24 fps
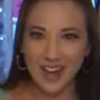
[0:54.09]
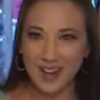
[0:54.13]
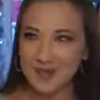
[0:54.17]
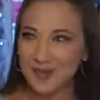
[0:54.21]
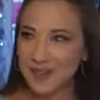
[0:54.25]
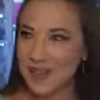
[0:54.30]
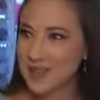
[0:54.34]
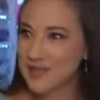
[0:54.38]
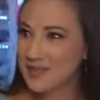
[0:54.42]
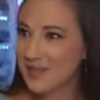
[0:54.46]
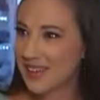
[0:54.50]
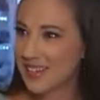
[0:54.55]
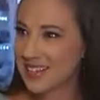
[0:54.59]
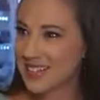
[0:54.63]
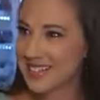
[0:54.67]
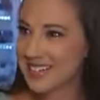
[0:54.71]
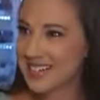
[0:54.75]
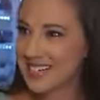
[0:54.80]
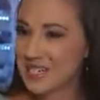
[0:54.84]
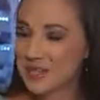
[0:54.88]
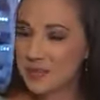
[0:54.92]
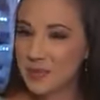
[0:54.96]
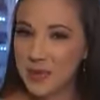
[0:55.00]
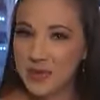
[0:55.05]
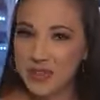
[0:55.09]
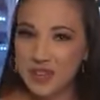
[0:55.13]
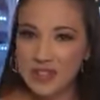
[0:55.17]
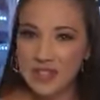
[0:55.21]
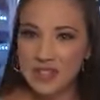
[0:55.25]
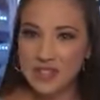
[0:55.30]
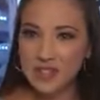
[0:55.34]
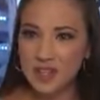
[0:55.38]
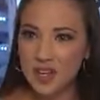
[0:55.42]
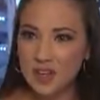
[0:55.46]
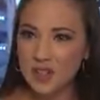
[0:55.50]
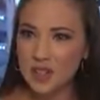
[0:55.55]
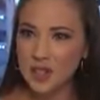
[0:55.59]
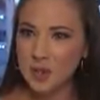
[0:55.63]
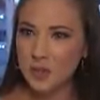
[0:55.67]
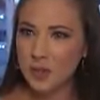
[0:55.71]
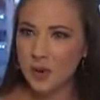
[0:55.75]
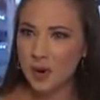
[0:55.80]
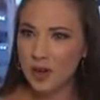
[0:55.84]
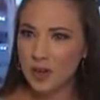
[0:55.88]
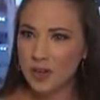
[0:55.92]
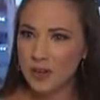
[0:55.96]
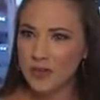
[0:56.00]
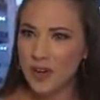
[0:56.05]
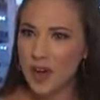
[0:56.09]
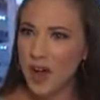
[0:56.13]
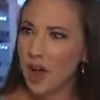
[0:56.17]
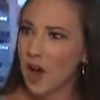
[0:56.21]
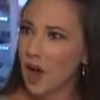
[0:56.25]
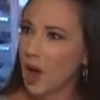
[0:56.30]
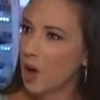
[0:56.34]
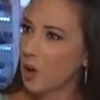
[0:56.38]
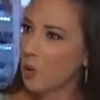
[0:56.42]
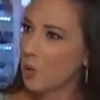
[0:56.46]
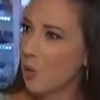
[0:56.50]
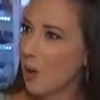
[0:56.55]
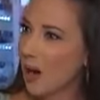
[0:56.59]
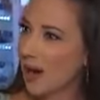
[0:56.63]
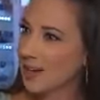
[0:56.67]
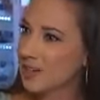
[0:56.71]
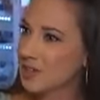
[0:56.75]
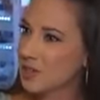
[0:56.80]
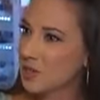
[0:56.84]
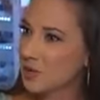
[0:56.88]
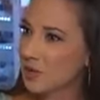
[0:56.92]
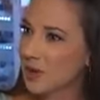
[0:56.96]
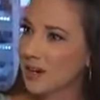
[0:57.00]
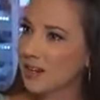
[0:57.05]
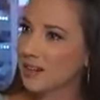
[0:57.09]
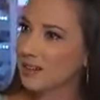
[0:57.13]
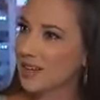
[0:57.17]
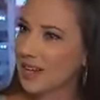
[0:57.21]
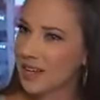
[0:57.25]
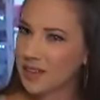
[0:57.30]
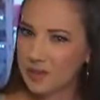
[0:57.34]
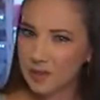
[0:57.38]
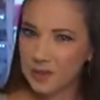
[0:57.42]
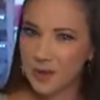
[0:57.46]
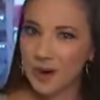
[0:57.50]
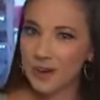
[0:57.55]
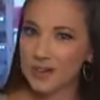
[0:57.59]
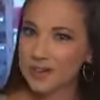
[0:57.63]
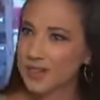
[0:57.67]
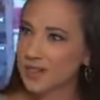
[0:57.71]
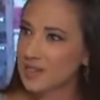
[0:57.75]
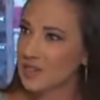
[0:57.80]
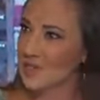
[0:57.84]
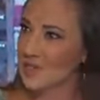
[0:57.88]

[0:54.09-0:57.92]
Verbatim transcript: family business, but this is also part of a wine trail, like throughout